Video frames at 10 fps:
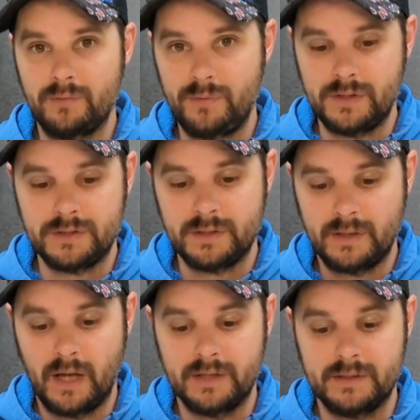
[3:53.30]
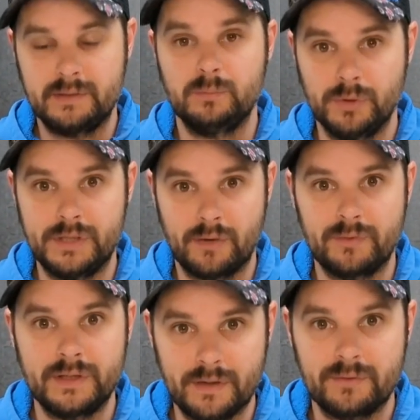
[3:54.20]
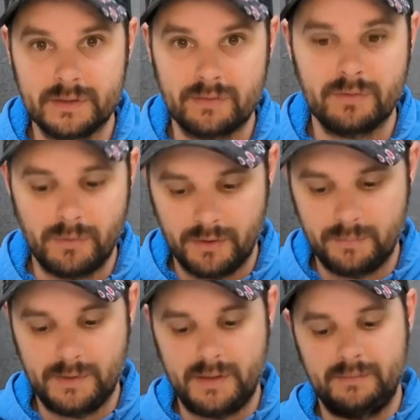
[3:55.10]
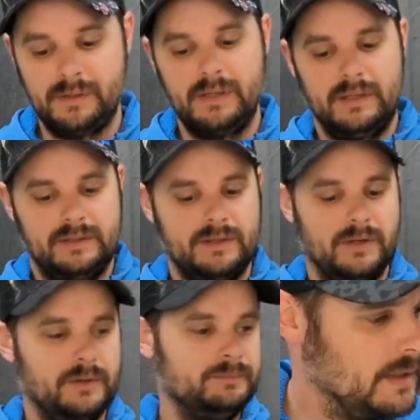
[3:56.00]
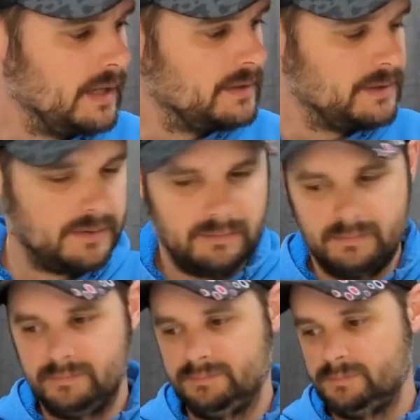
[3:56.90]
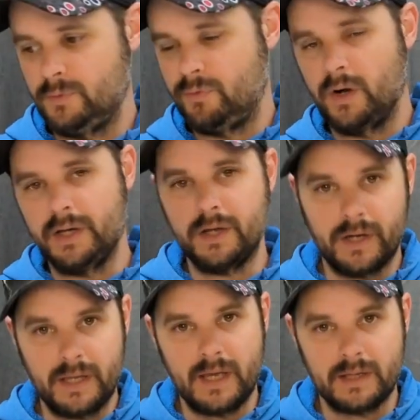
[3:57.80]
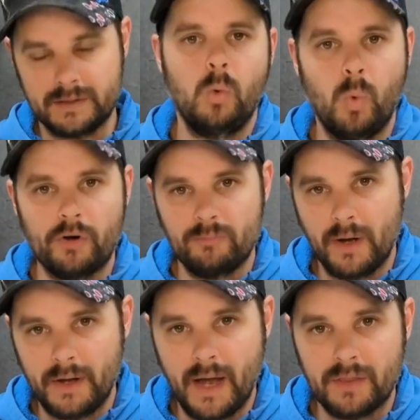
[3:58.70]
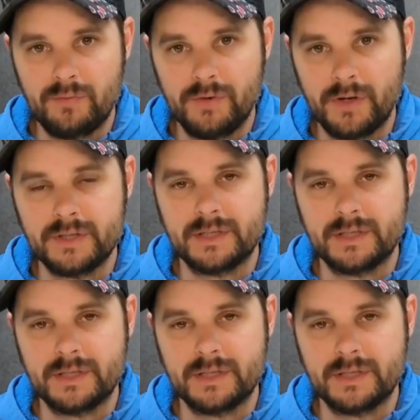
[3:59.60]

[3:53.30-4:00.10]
fish, I would definitely buy them again. So yes, we finally got a yes. One of my other videos